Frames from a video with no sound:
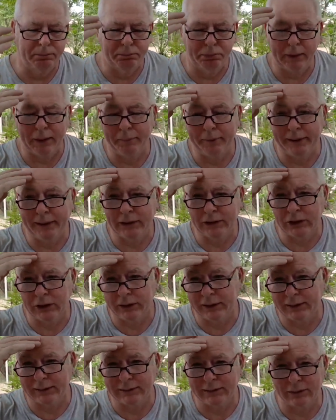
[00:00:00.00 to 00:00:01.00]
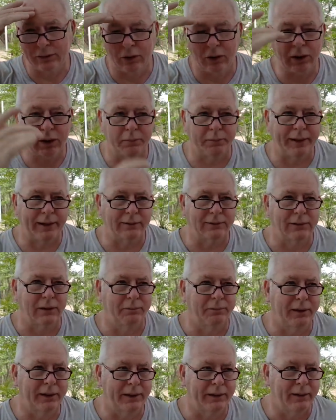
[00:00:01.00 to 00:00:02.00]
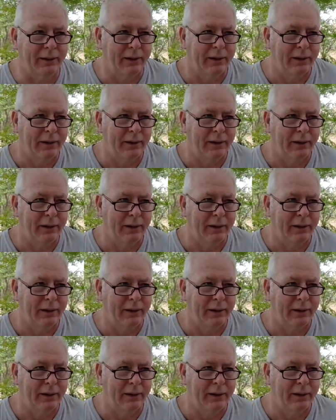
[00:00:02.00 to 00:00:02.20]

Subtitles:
premonition to talk about something,